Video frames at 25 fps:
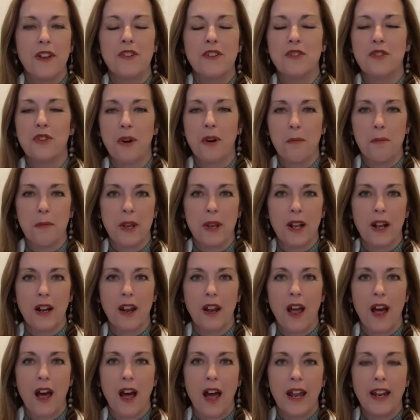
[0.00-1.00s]
drop me a
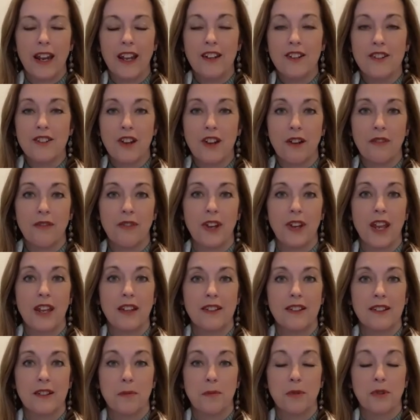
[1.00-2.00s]
line and don't forget
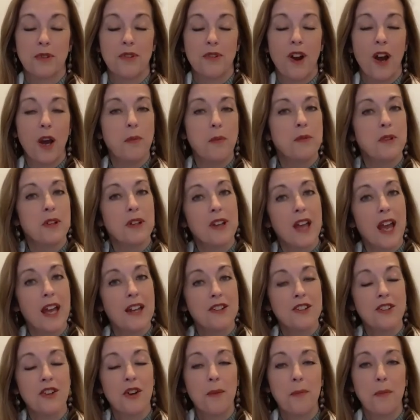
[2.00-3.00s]
to subscribe to
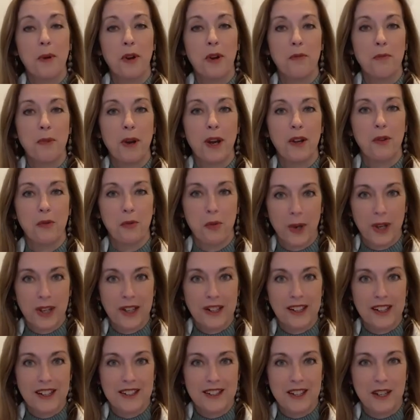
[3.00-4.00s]
catch up on my
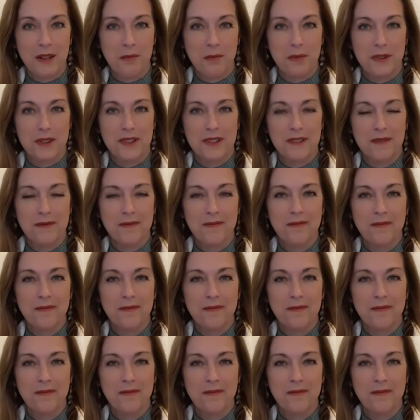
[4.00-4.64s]
weekly tips.